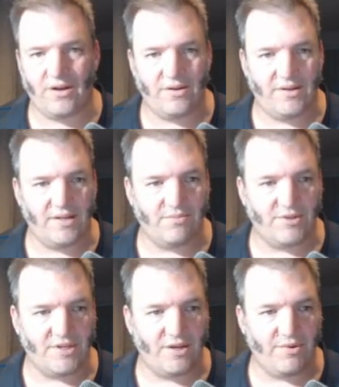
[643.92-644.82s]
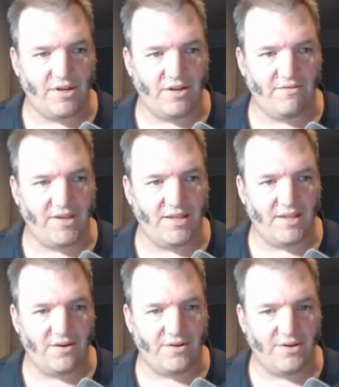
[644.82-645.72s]
I've got Desmos open over here.
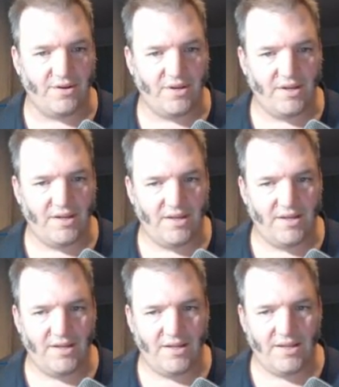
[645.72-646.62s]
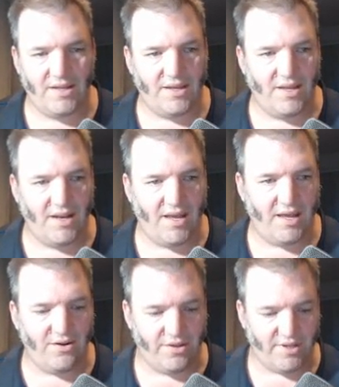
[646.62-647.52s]
That'll do. Get a
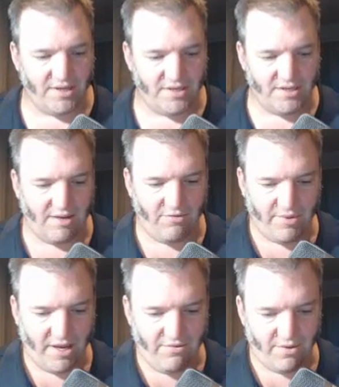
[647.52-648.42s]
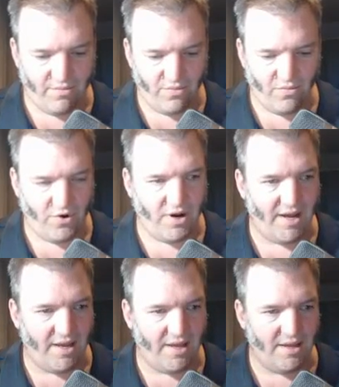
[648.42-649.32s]
handle on these. Just have a play with them.
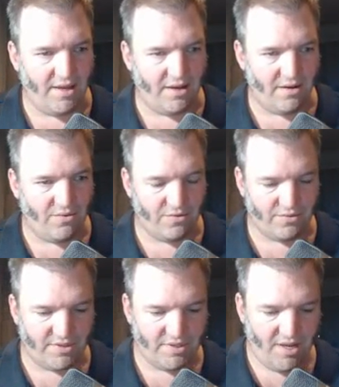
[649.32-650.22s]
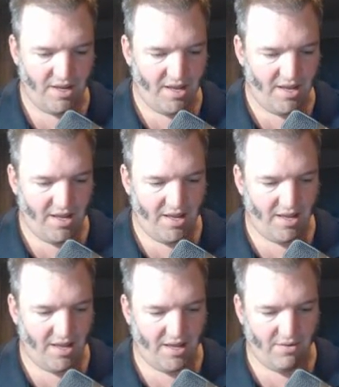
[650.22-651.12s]
Y equals,
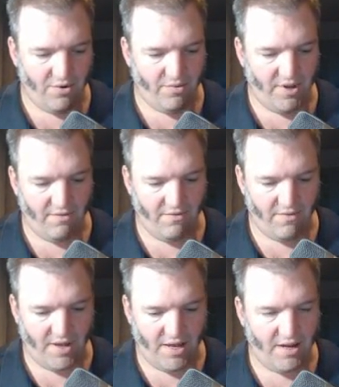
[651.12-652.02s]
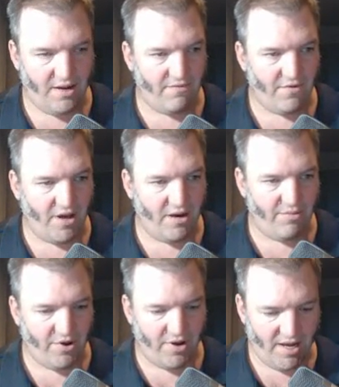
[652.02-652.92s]
what do we have? A divided
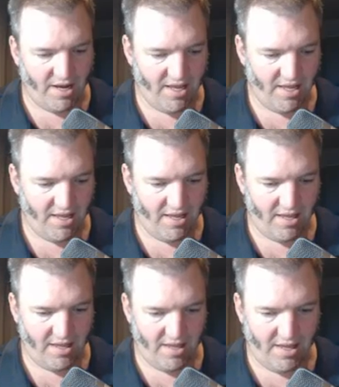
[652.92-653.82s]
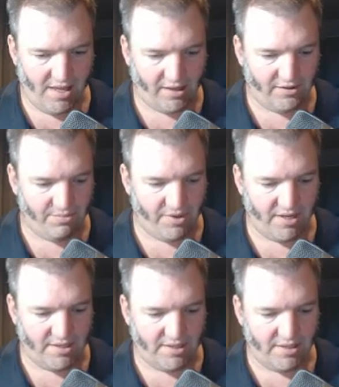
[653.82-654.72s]
by x
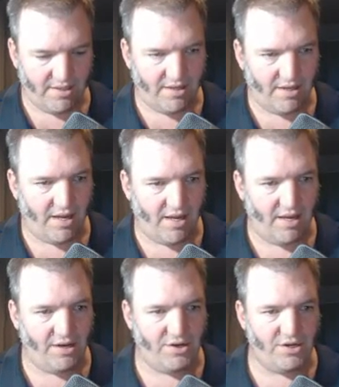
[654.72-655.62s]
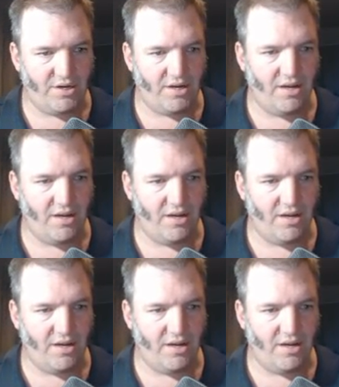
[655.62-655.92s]
plus h.